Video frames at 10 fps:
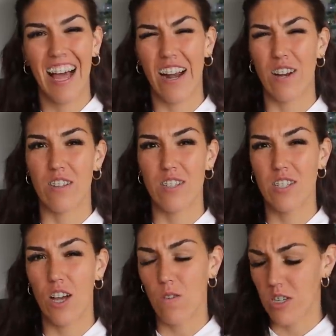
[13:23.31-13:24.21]
I don't know, this
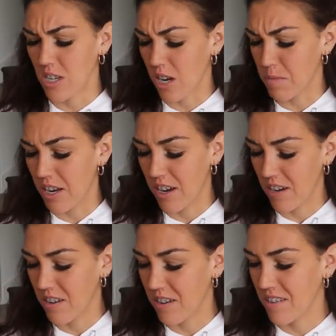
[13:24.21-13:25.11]
is awkward to talk
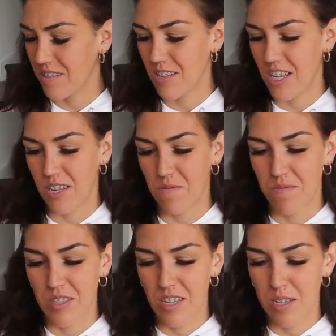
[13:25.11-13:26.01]
about.
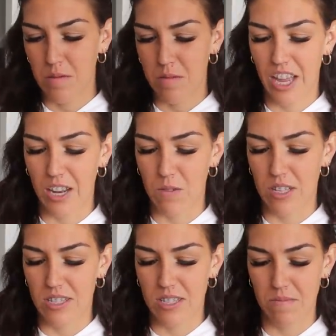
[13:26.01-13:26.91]

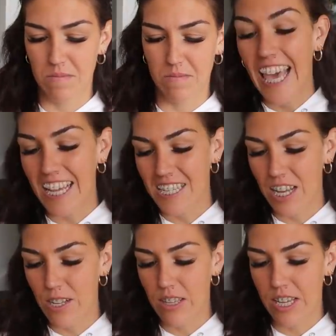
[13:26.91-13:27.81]
Anyways, yes,
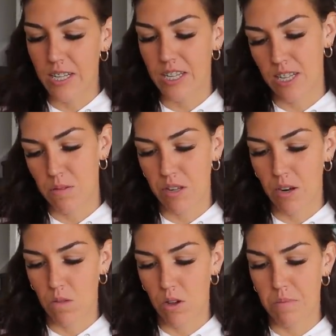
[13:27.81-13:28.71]
I do think it does play
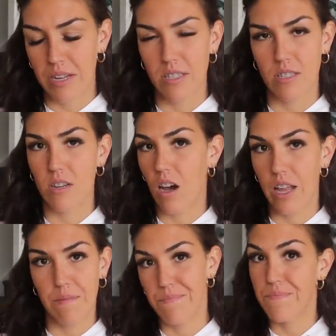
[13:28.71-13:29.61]
a role, but it's
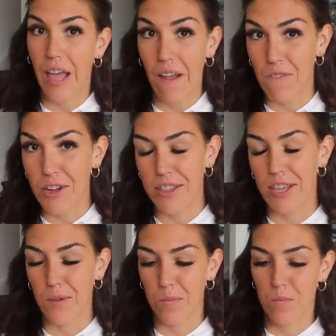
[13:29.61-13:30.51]
not
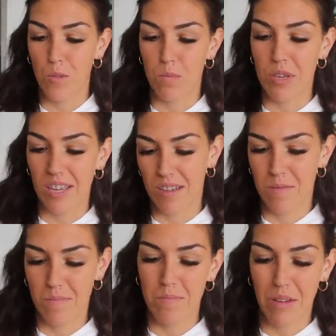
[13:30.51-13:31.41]
everything, would be
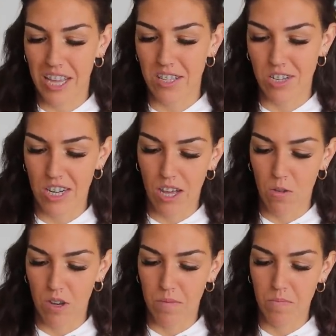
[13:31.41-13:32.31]
my answer to that
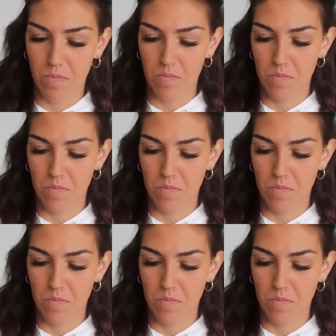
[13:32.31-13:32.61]
one.